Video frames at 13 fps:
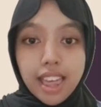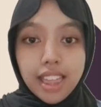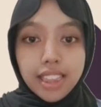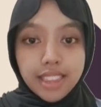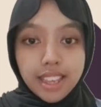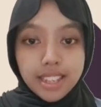
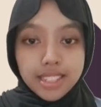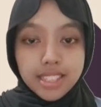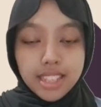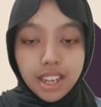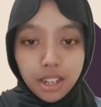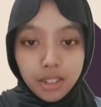That's
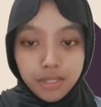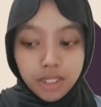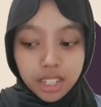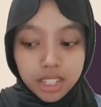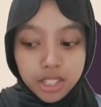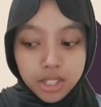
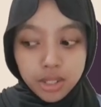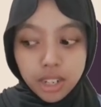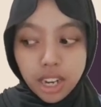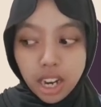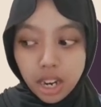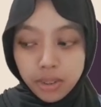overall to
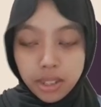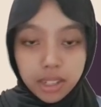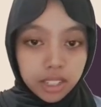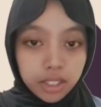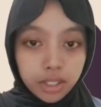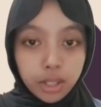our
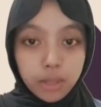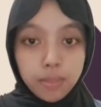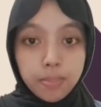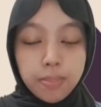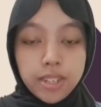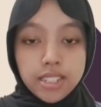group
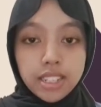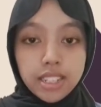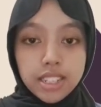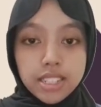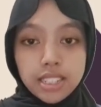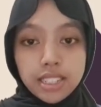
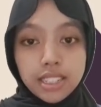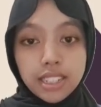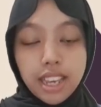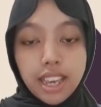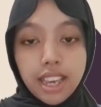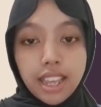presentation,
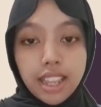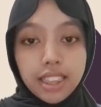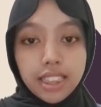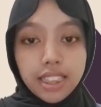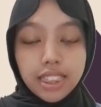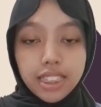and